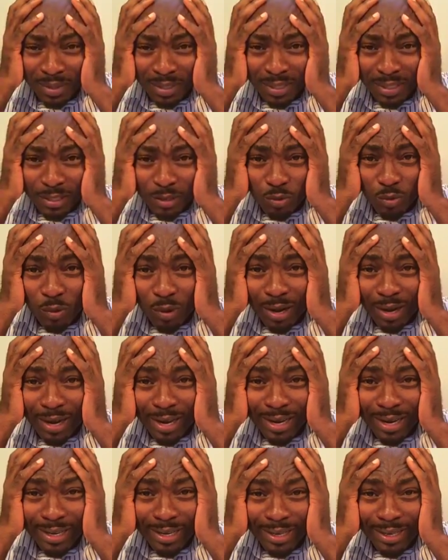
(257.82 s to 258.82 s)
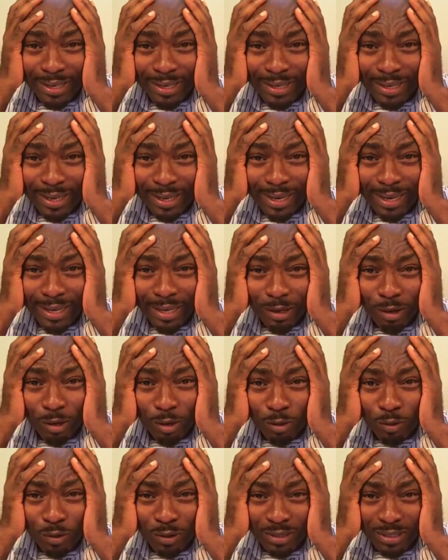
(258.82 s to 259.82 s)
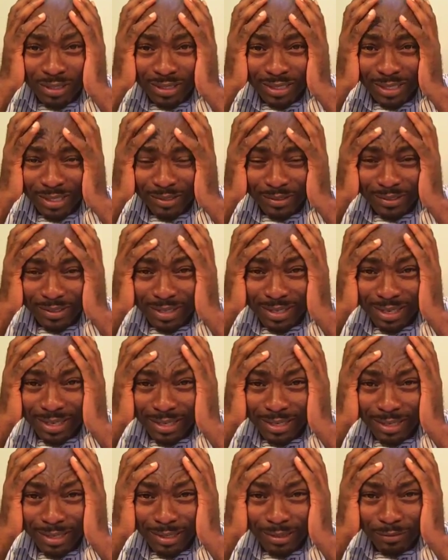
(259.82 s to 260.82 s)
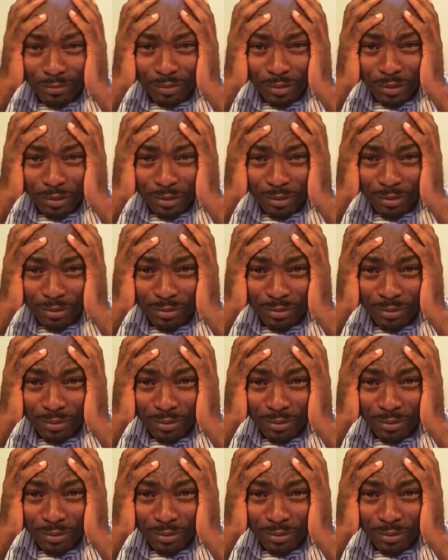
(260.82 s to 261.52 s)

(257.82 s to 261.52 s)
It's why I always tell you that I love you.